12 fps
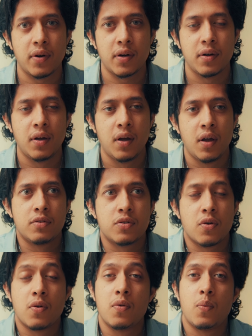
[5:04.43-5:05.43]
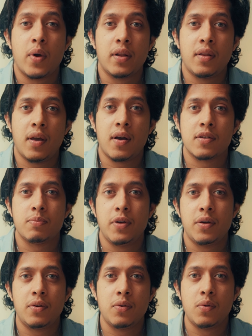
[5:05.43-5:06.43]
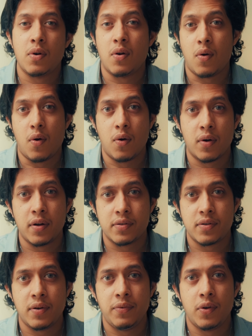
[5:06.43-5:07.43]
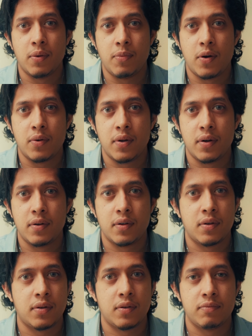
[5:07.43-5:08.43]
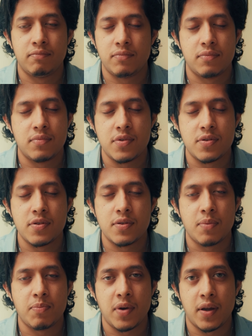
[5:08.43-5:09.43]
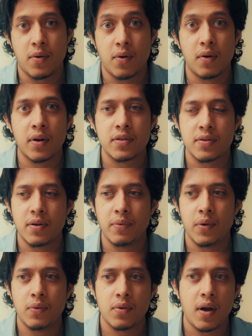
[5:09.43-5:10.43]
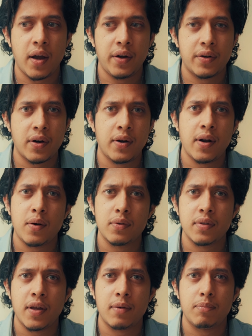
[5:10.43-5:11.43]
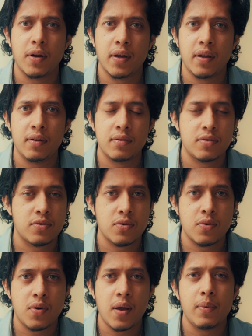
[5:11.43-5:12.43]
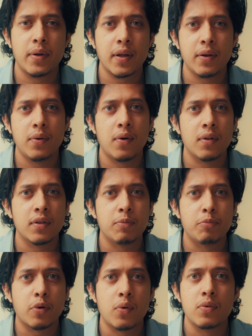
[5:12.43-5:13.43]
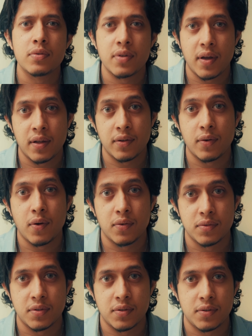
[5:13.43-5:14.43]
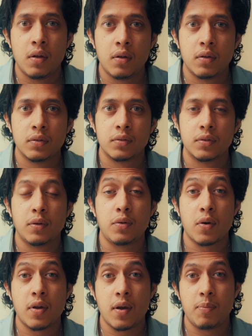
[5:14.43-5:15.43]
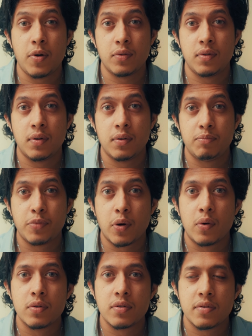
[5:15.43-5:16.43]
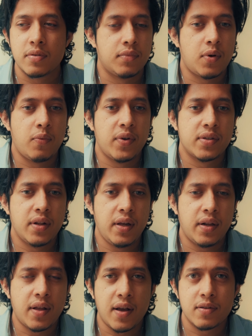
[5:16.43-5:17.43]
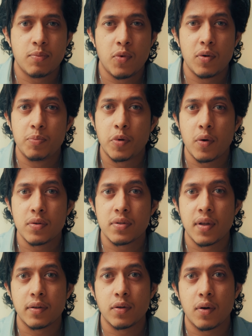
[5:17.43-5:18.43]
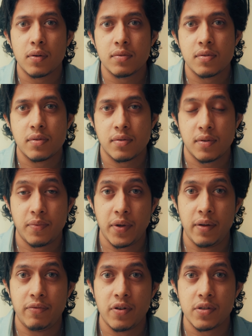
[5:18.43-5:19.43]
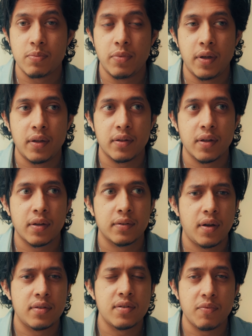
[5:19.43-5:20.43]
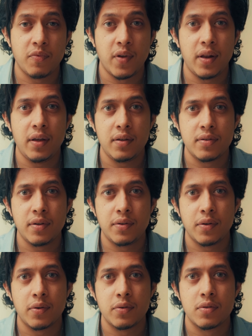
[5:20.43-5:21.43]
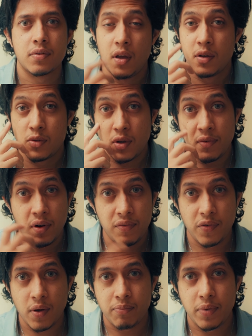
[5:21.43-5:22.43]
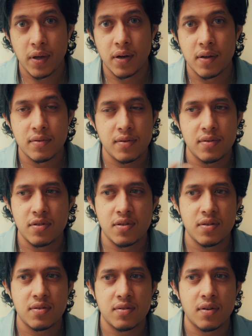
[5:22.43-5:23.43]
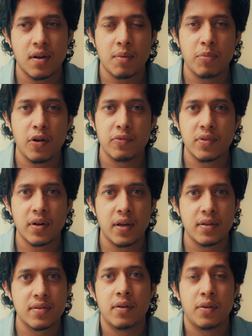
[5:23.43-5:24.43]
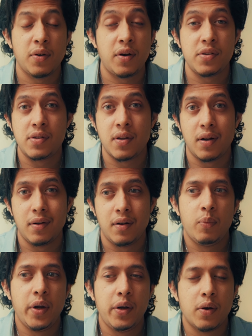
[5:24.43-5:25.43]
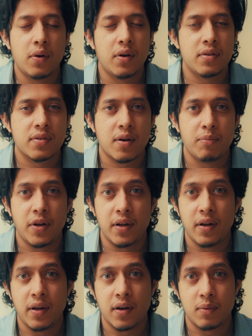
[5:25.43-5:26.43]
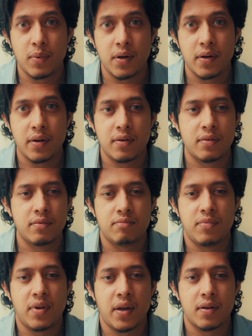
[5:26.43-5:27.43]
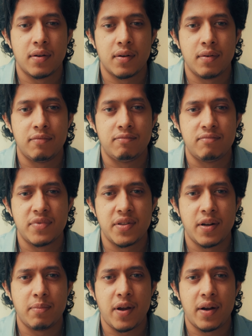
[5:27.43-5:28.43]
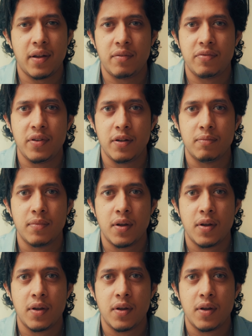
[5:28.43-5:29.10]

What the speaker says: it. So when they asked me to do a honest review about it, this is my honest review. I tried out their plugin, so I will tell you all the pros and the cons. Now, talking about the pros, obviously it has more pros than cons. The very first being that it's very easy to use. So even if you're beginners, it's just a couple of clicks. Your digital video is completely converted like a cinematic film.